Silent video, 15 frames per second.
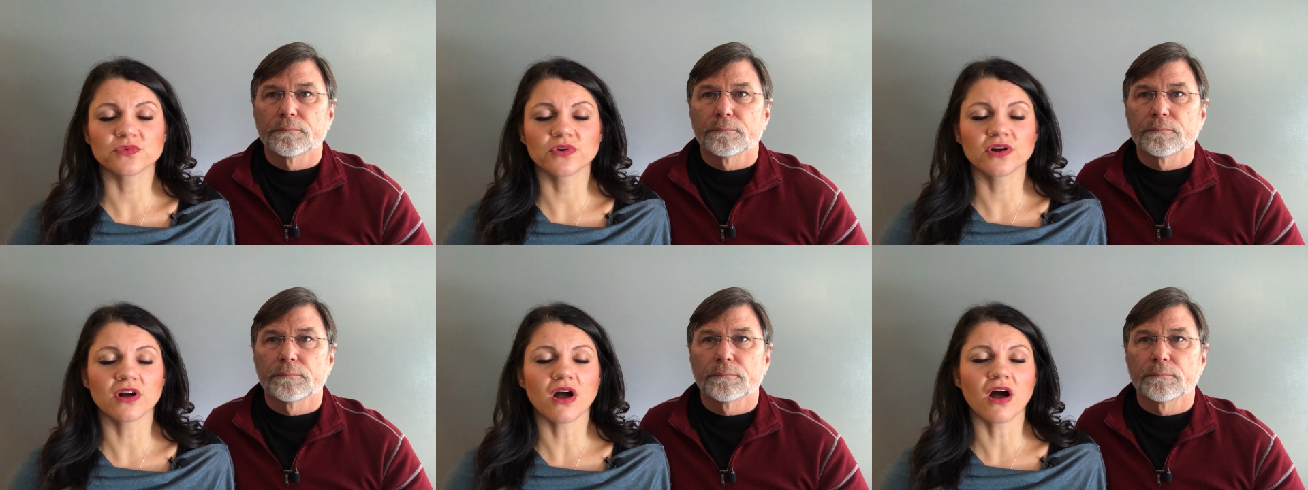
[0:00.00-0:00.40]

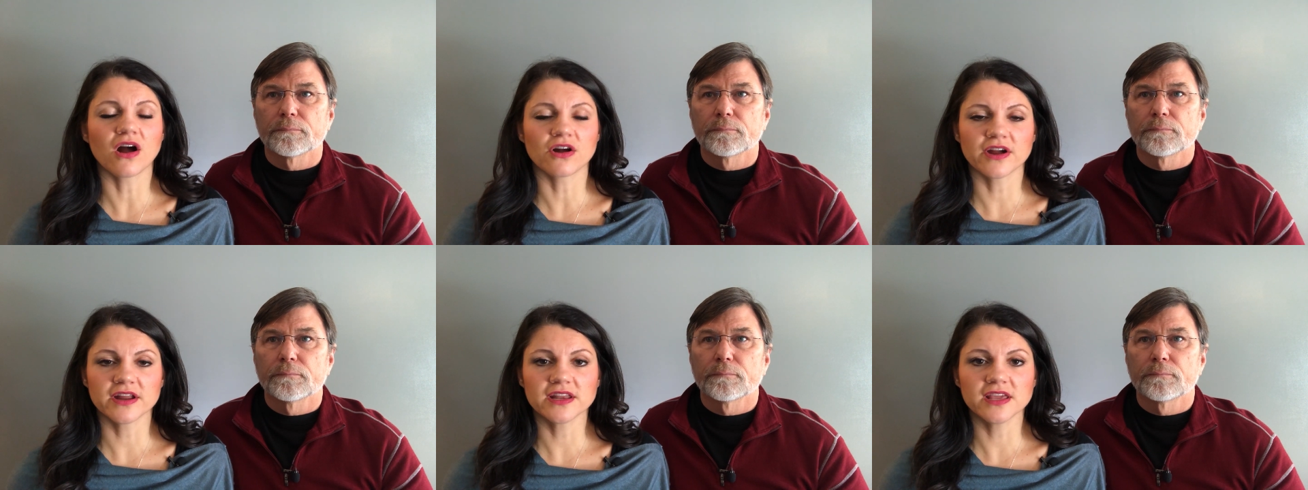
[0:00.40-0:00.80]
Speaker 1: We're
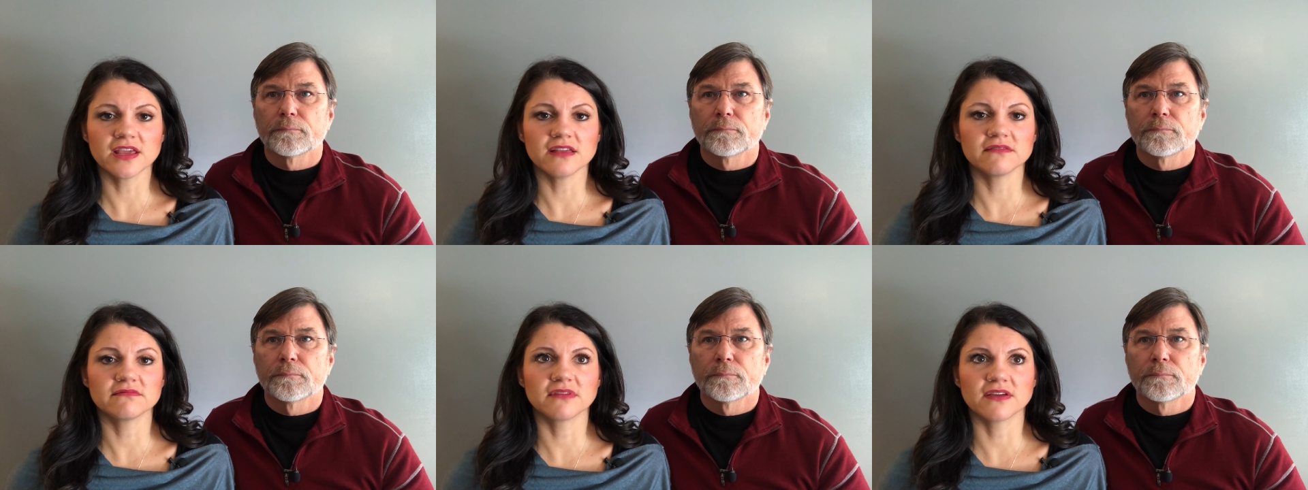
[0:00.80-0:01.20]

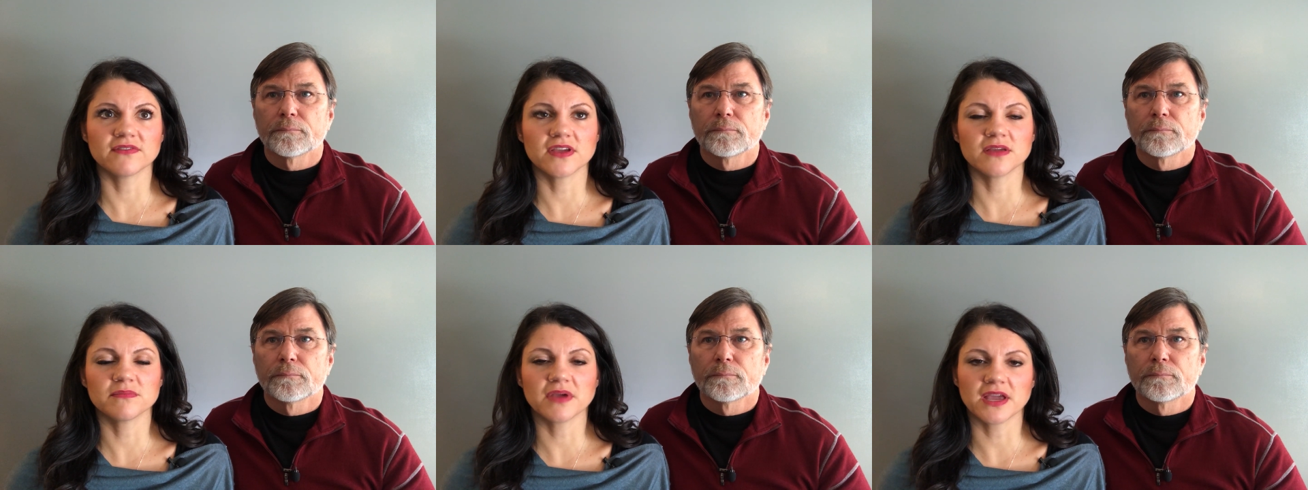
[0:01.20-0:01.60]
already
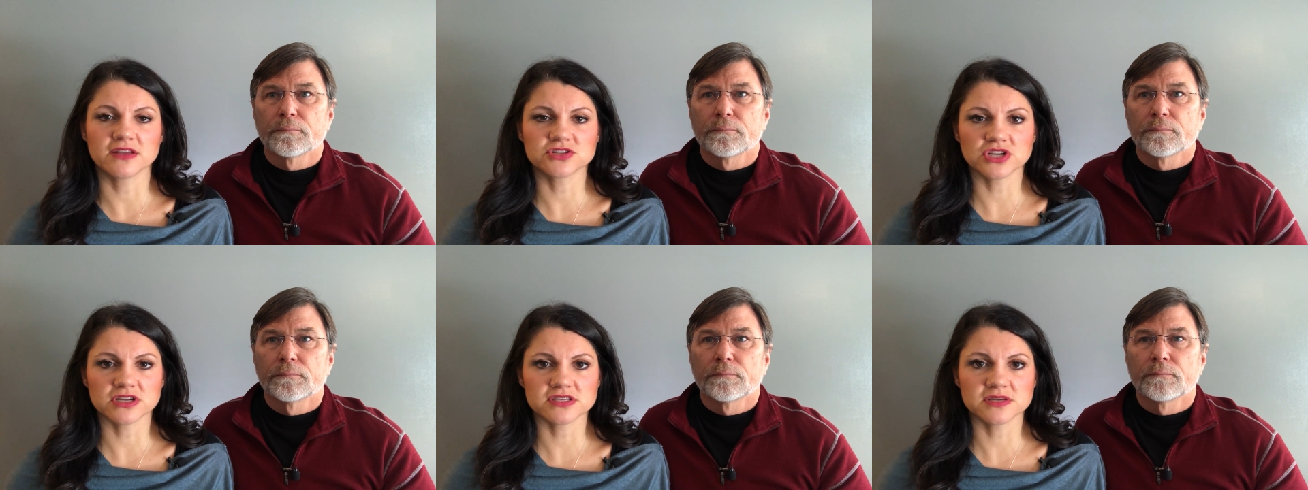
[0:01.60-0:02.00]
living
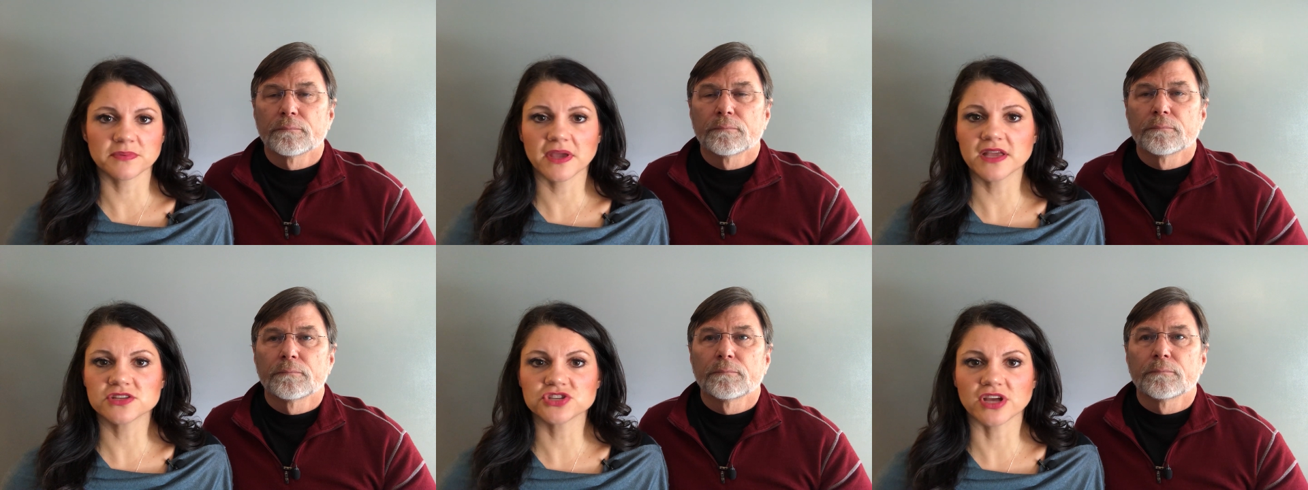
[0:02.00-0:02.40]
paycheck to
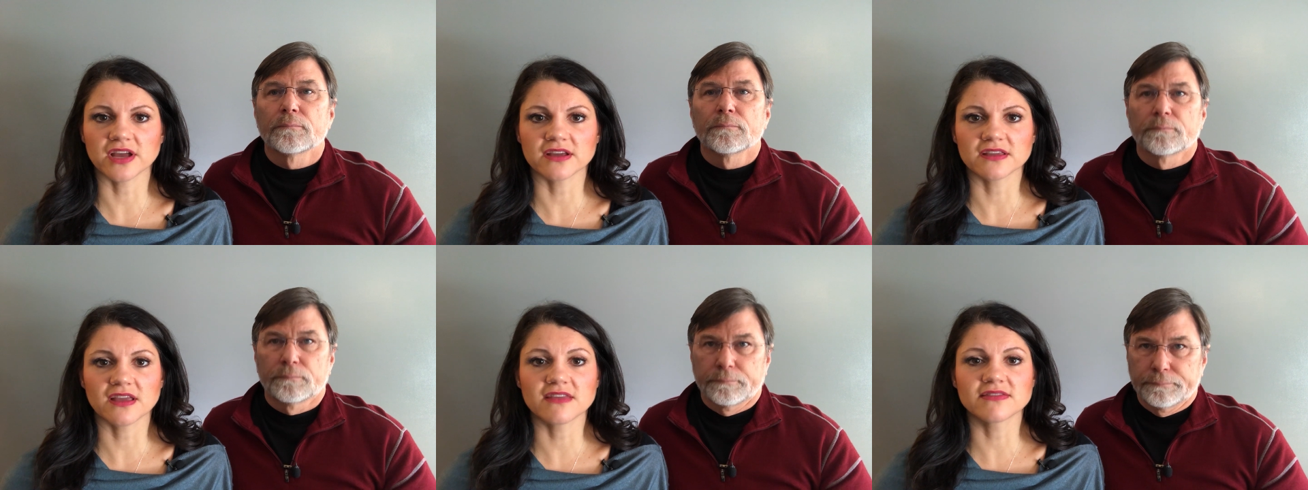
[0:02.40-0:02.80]
paycheck,
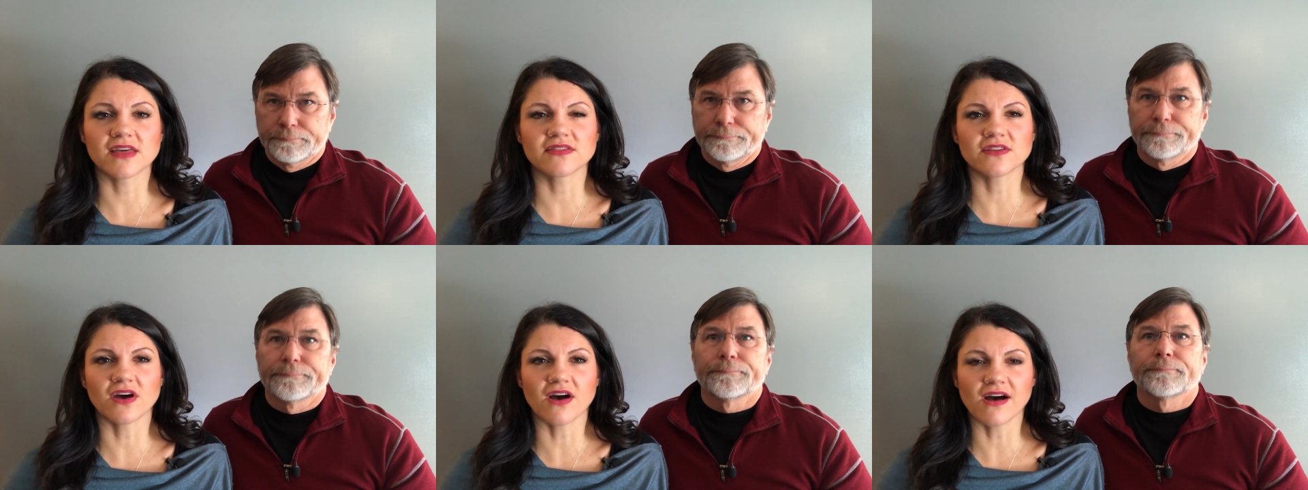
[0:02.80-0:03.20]
and
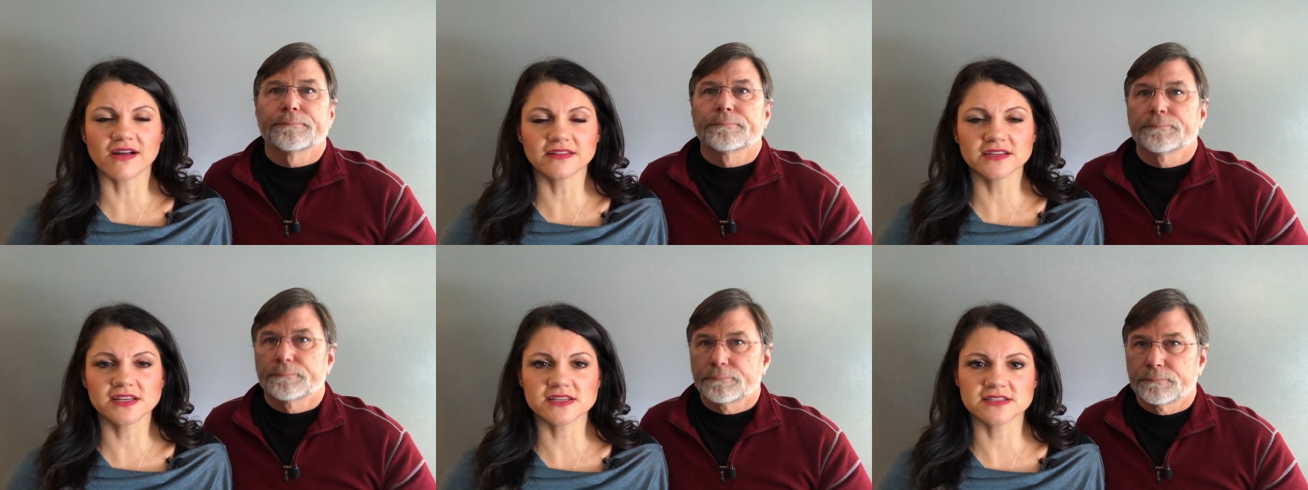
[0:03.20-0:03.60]
then the
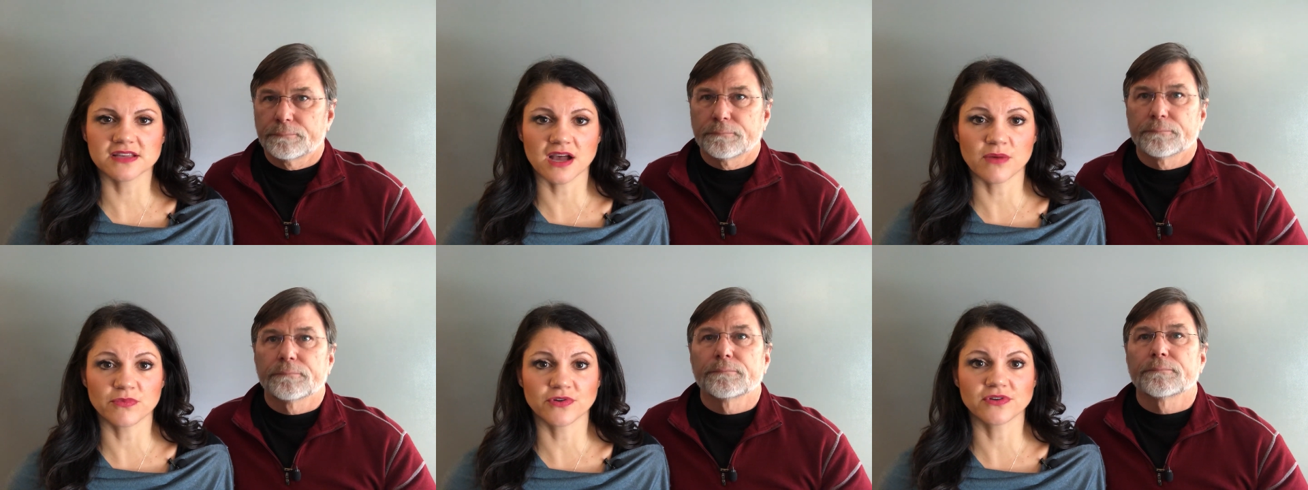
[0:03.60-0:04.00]
holidays
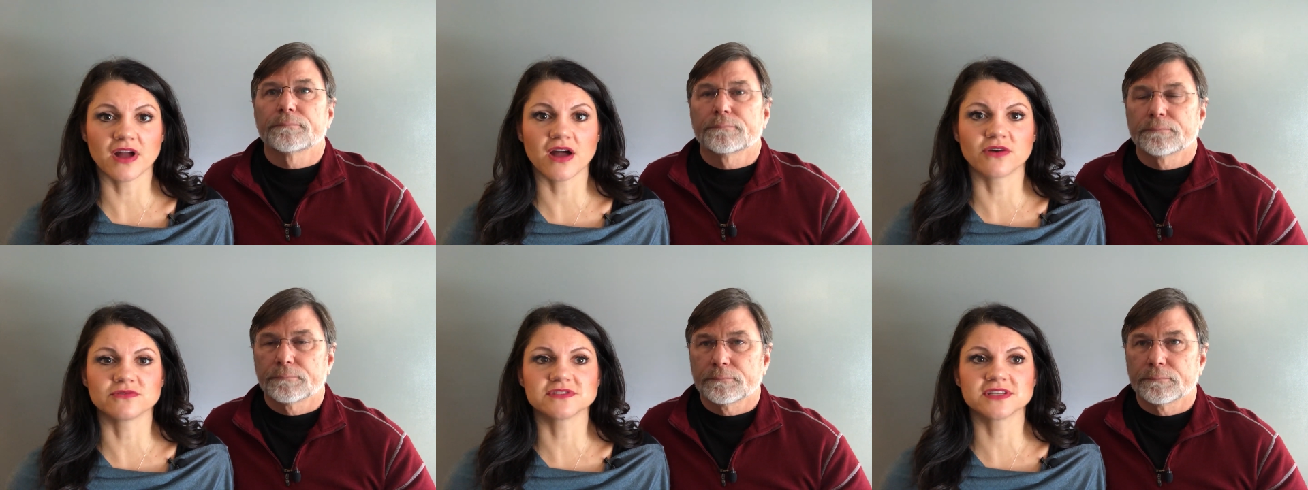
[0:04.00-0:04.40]
come
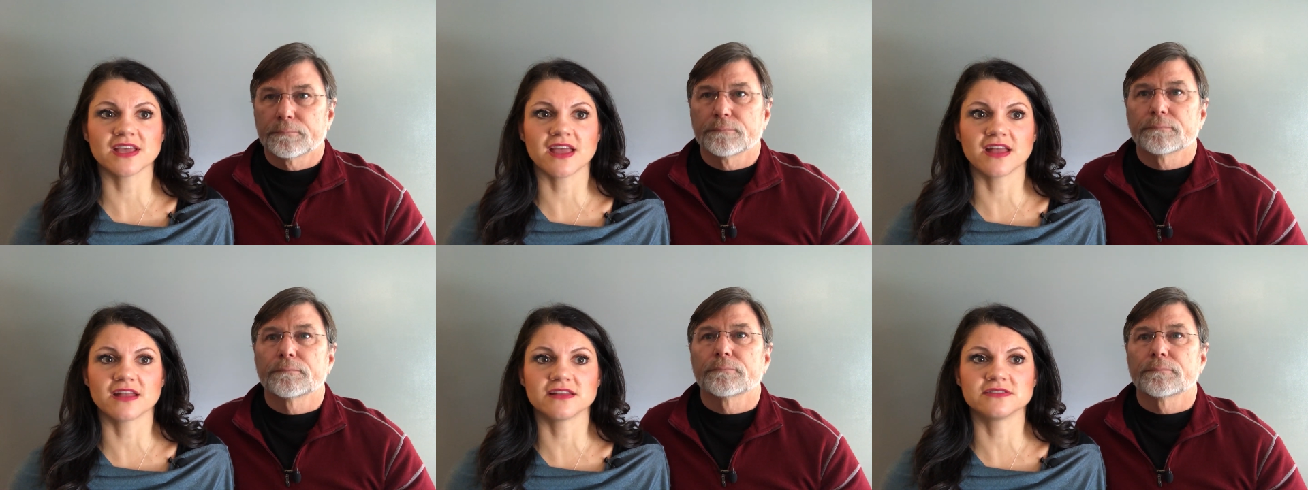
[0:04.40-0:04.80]
around
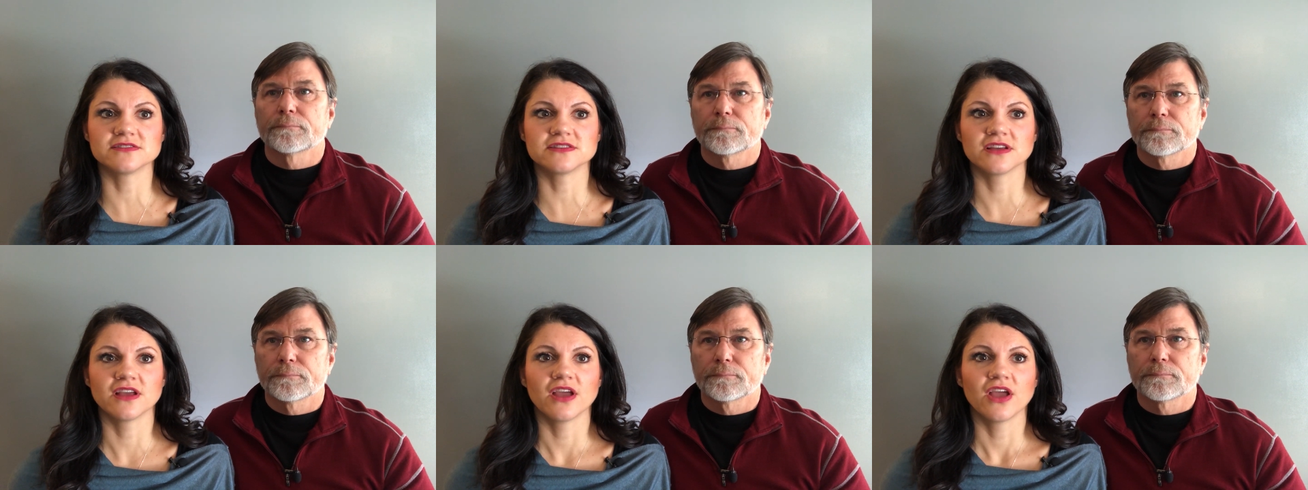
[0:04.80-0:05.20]
and
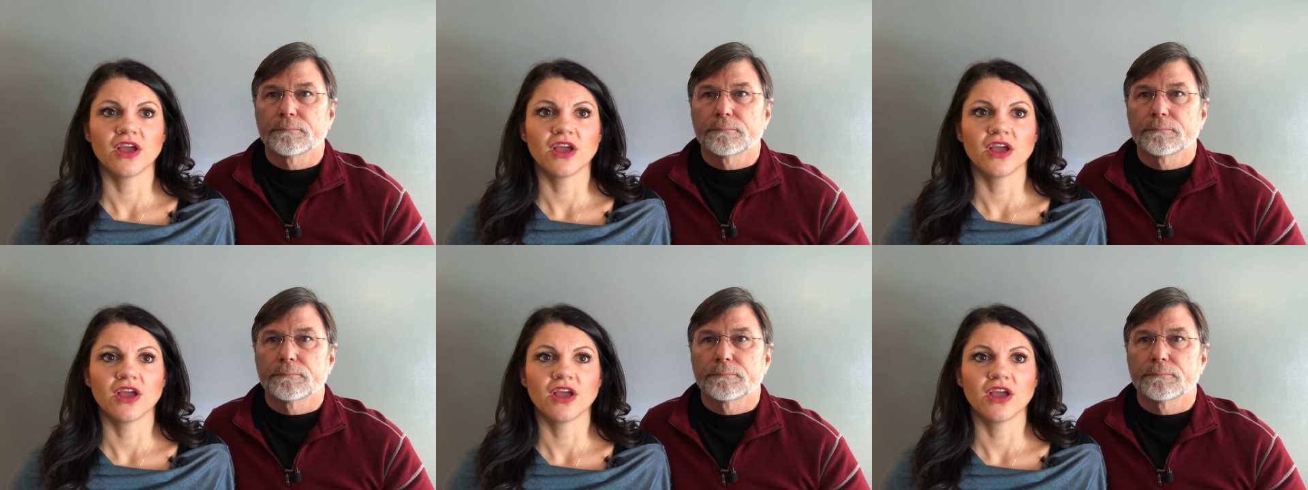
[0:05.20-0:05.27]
